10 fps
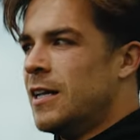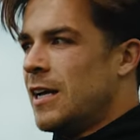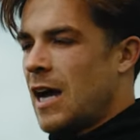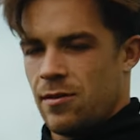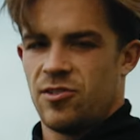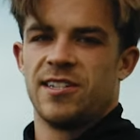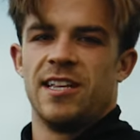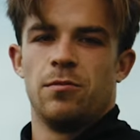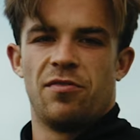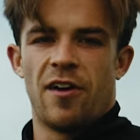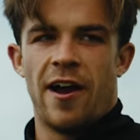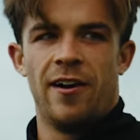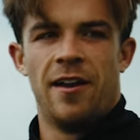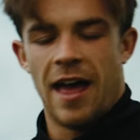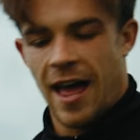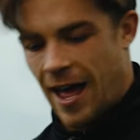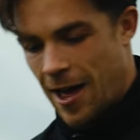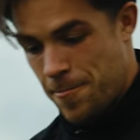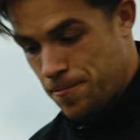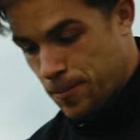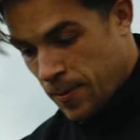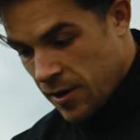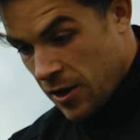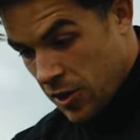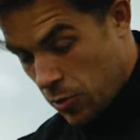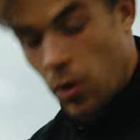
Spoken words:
hamstrings need to be firing. They're